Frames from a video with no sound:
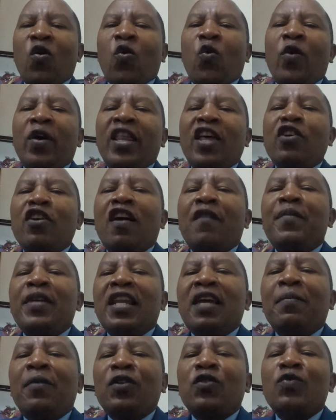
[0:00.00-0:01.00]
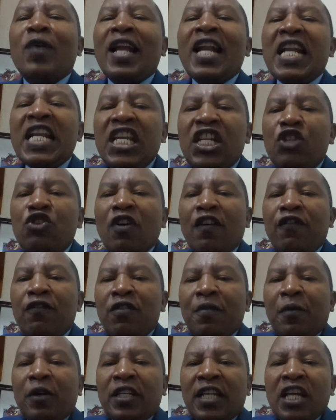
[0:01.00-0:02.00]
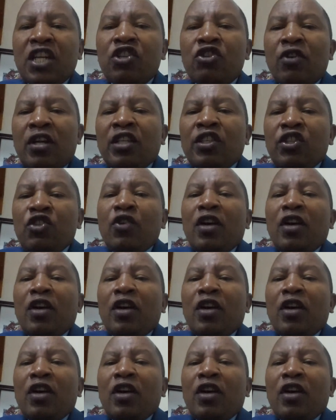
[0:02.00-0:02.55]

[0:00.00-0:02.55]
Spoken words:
whether you have been able to unleash your full potential is